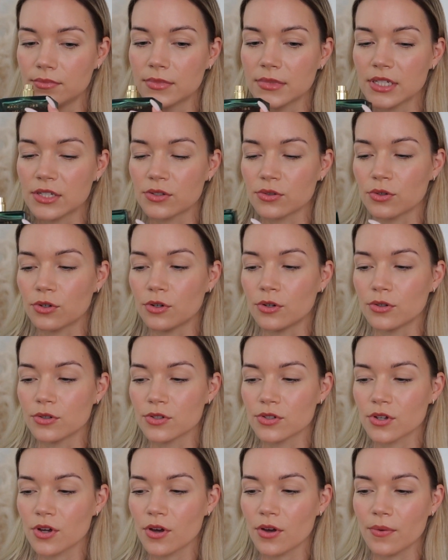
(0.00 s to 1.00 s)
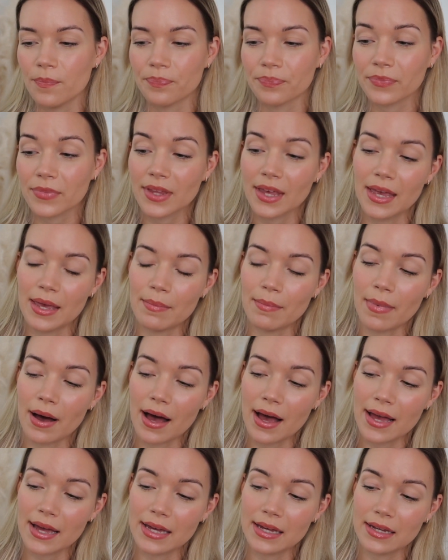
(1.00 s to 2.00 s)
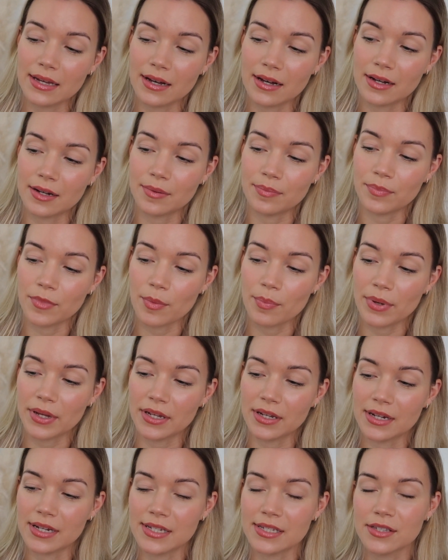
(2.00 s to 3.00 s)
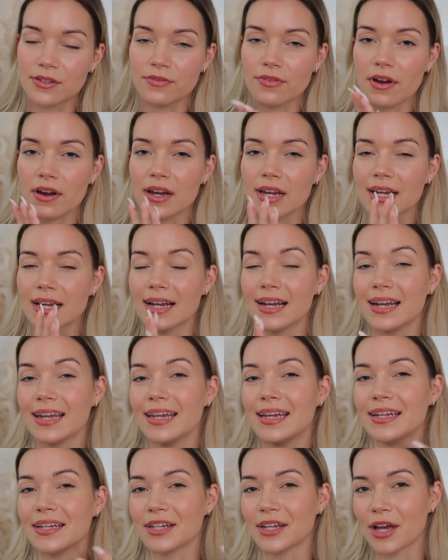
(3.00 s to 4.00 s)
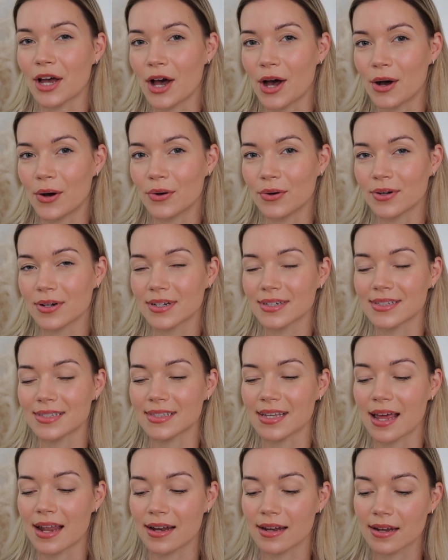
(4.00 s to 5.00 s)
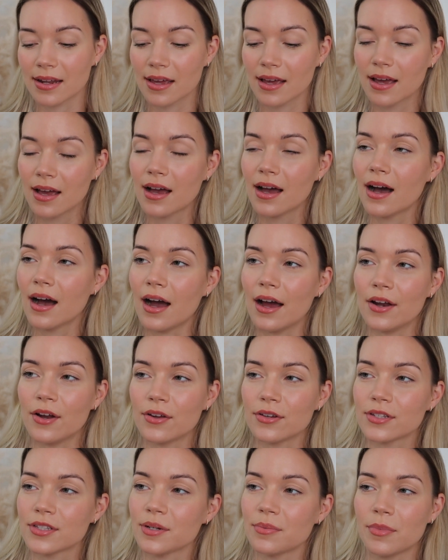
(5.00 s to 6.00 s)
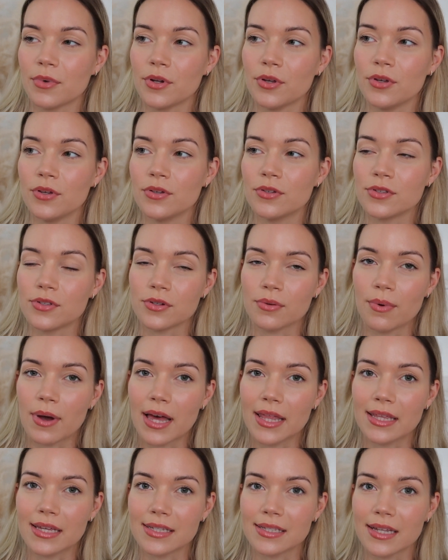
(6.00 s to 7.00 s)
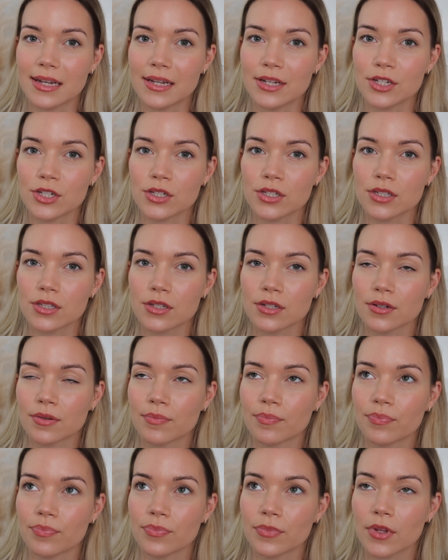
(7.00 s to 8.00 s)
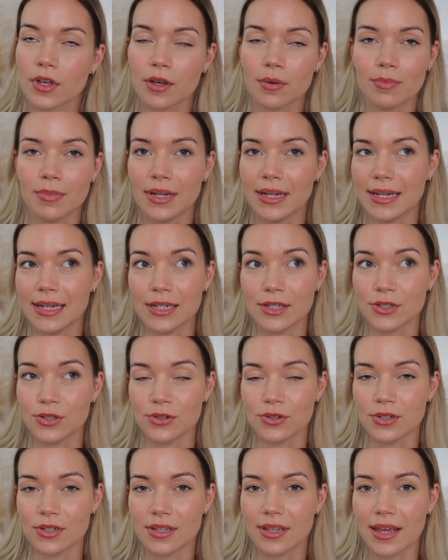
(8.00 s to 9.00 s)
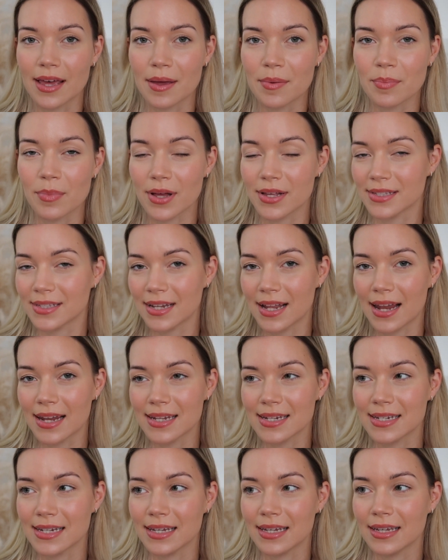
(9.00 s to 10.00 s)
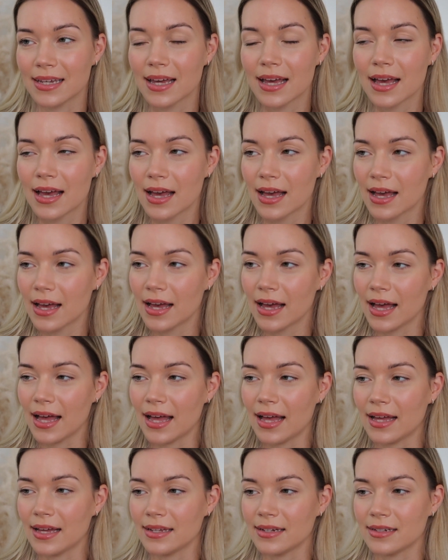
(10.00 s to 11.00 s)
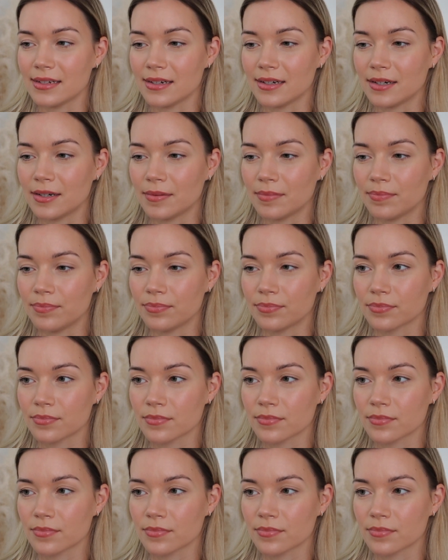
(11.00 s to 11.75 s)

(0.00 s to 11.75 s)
It's also, in my opinion, it's a very clean girl scent. I know someone who used to wear this and it just completely suited their personality, and